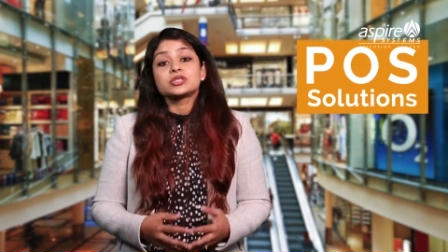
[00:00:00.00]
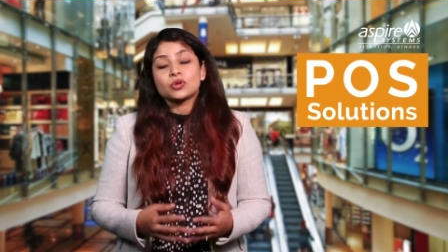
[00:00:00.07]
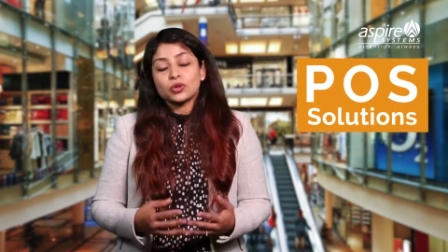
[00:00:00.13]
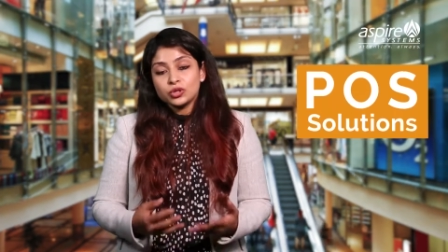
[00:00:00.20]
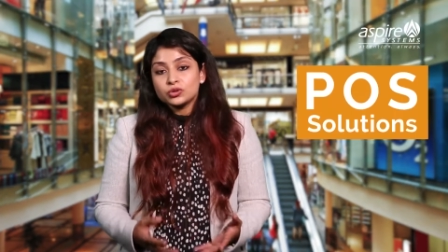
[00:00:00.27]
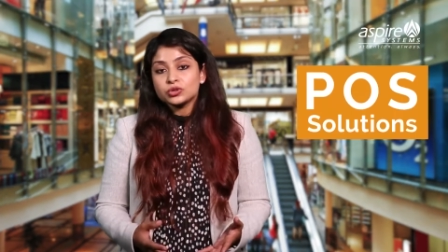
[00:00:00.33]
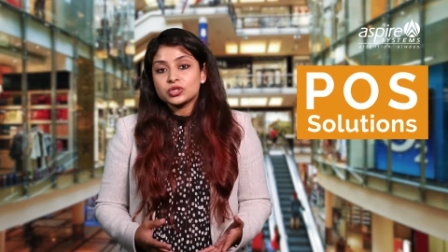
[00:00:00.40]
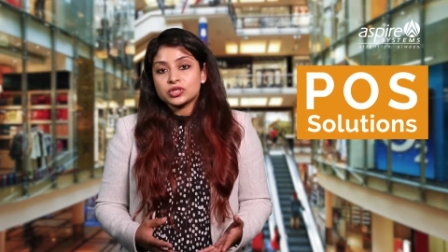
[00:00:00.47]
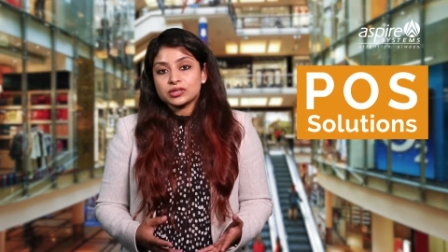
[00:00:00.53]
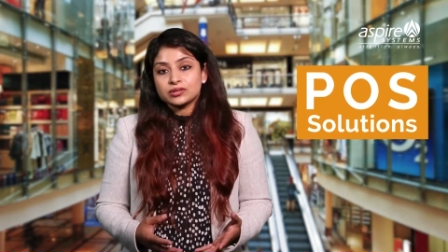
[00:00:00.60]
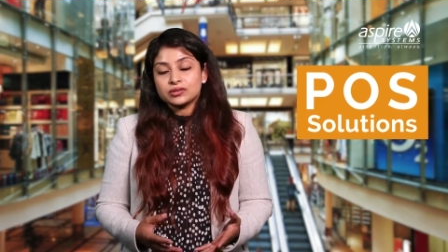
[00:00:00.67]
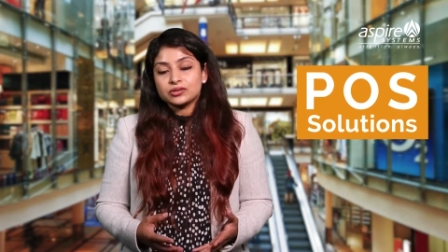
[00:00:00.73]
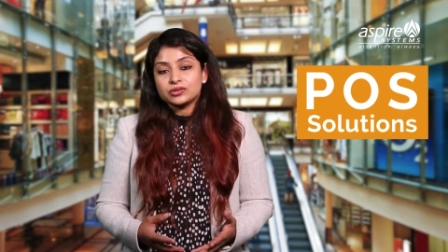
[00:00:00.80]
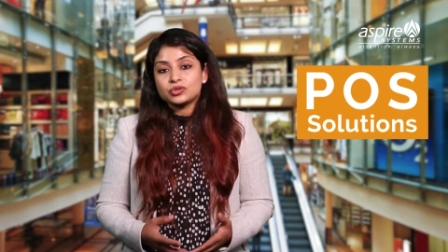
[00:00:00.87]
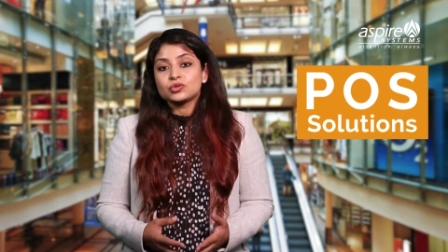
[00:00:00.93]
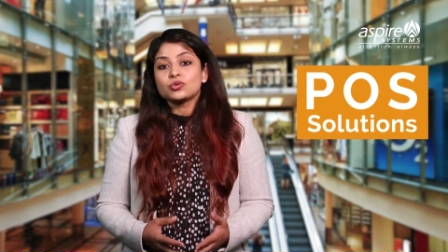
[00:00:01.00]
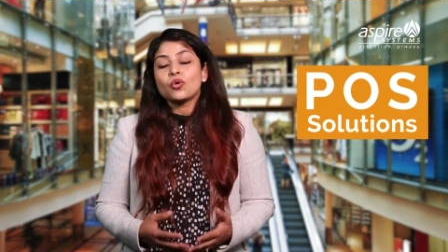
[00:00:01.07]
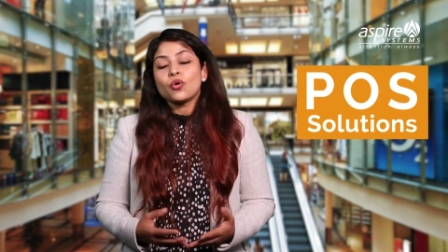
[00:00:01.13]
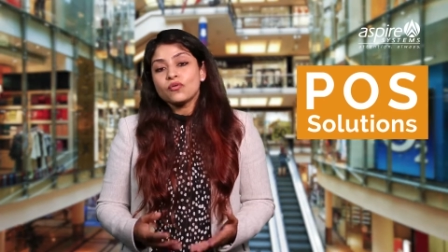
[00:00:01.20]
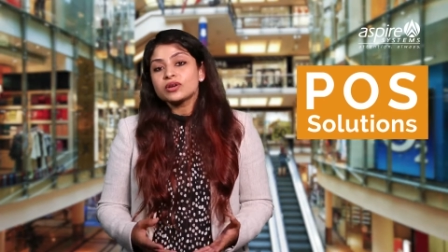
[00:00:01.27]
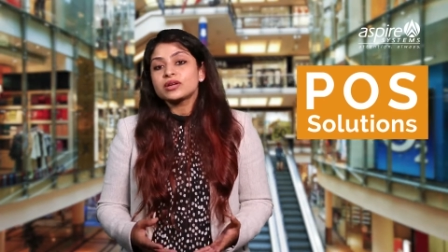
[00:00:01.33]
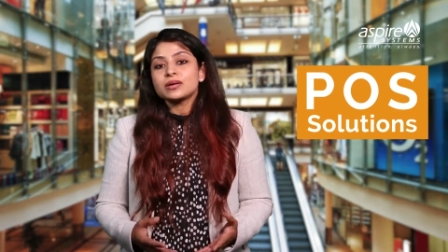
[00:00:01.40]
solution to
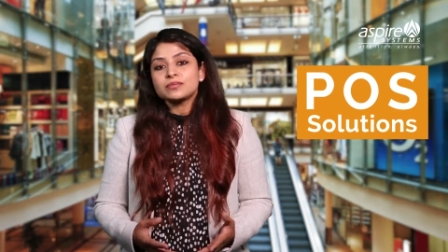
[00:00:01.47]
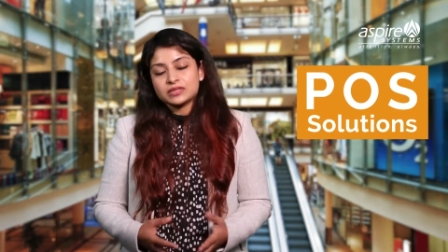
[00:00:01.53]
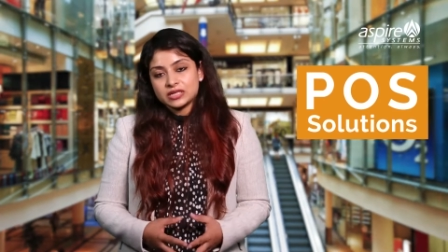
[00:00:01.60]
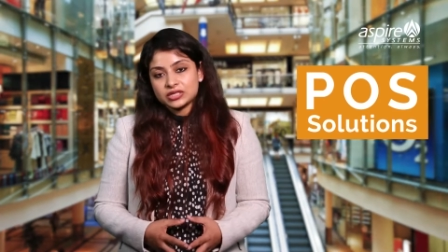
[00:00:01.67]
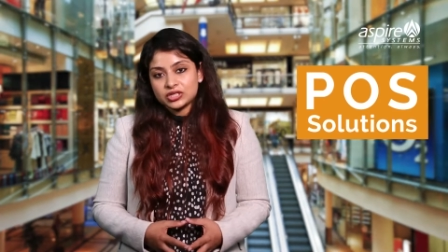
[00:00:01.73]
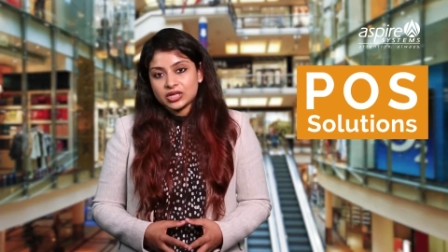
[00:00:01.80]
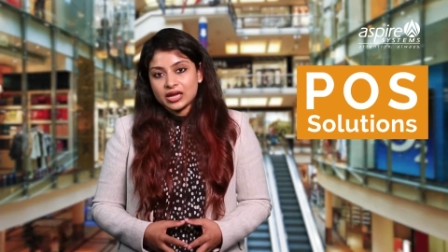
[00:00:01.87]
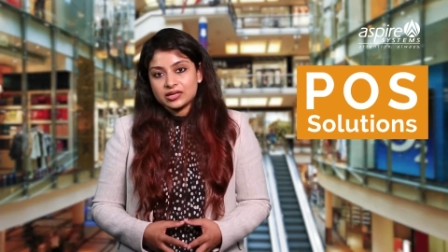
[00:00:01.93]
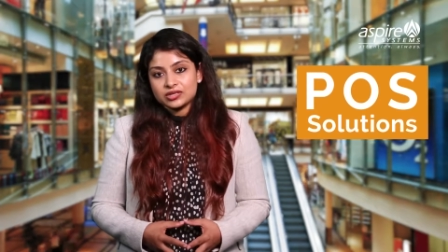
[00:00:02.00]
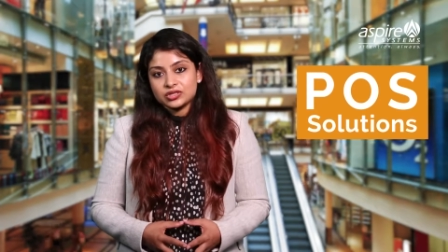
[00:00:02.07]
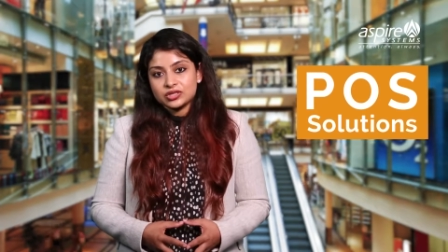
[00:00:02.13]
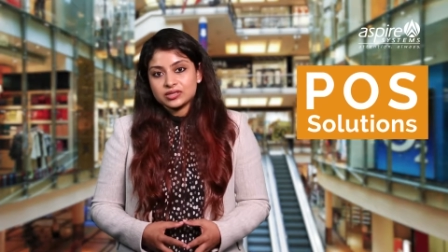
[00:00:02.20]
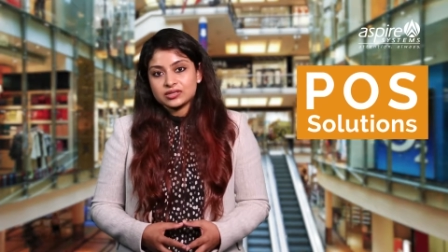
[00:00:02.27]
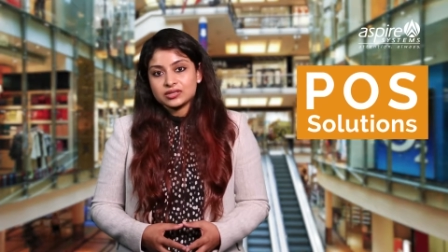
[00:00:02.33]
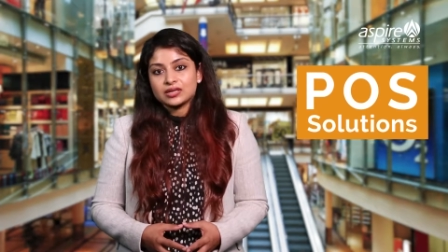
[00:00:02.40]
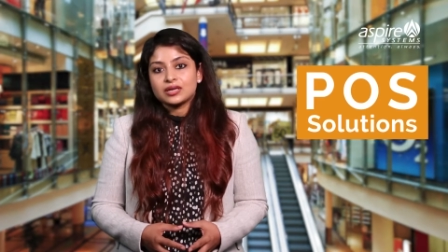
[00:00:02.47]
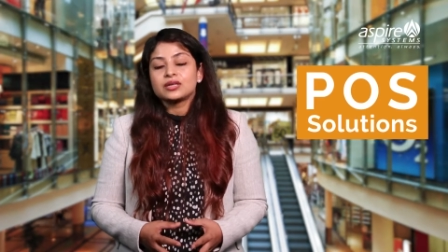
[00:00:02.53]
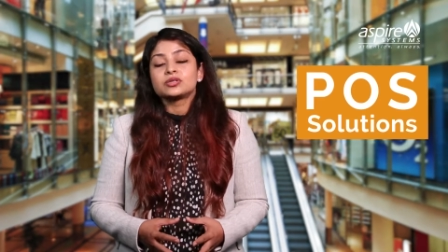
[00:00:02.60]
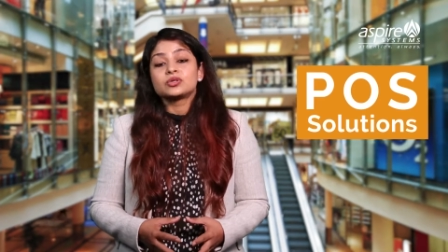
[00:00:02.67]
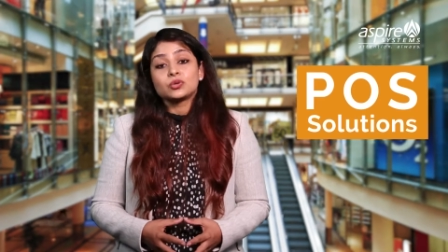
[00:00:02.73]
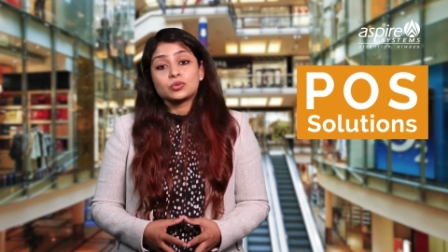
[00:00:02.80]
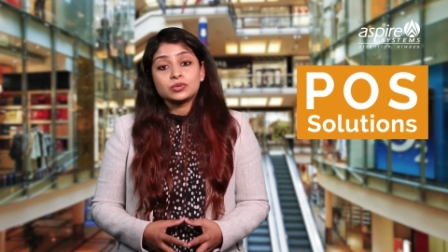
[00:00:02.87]
overcome such challenges
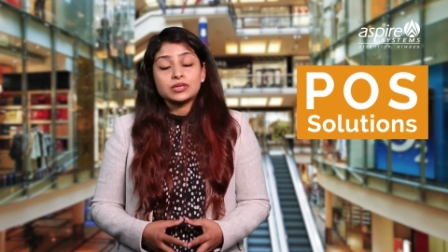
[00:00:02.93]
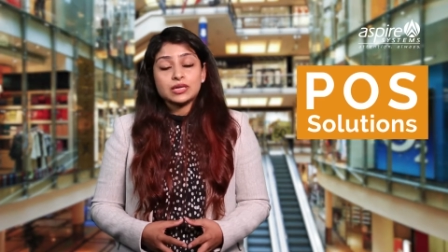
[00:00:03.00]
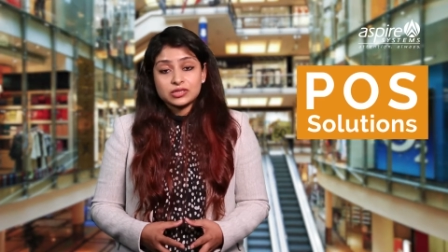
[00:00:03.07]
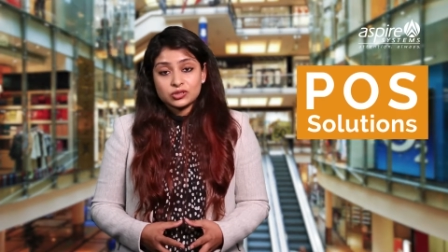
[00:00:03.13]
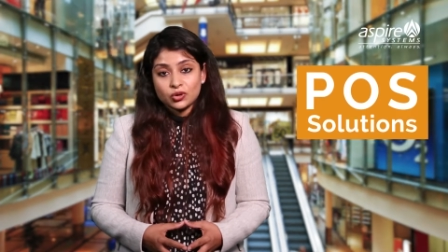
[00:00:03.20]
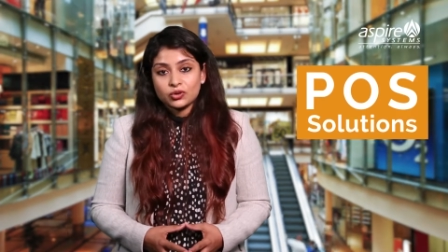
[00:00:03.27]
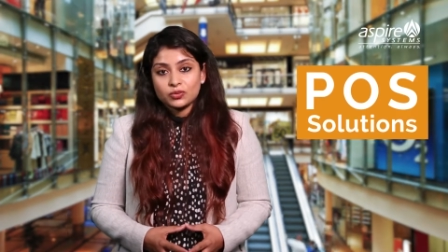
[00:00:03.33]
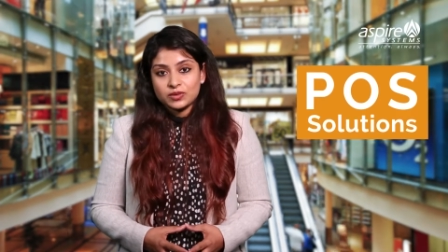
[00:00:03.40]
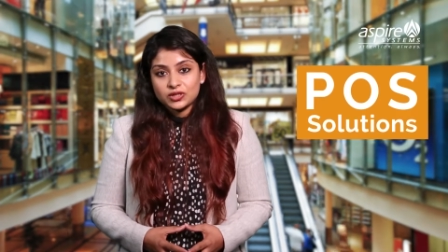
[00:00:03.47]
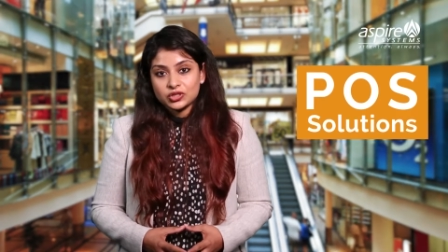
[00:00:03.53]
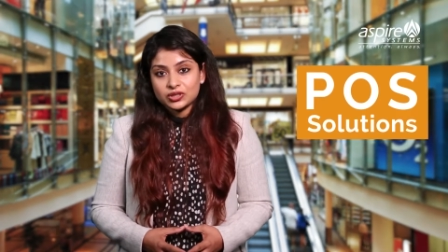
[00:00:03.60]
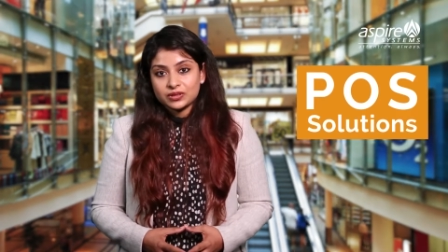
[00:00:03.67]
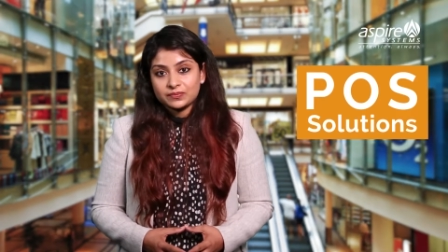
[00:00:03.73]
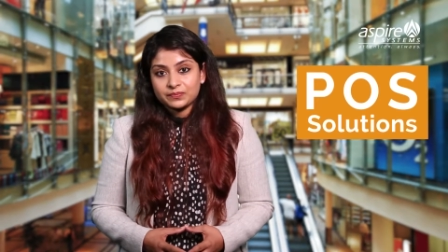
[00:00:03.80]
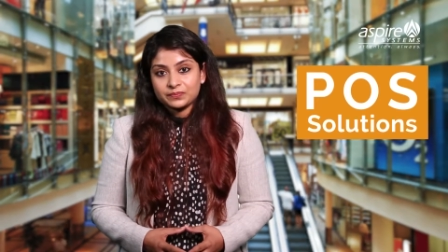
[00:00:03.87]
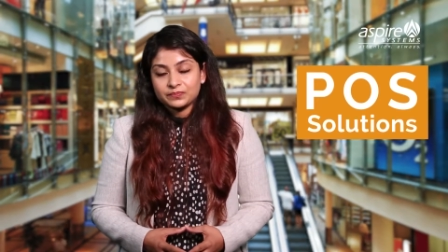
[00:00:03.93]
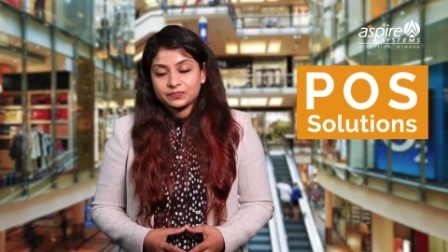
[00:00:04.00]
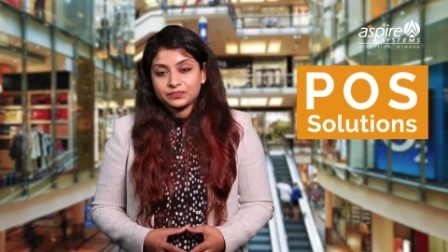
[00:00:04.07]
through test automation.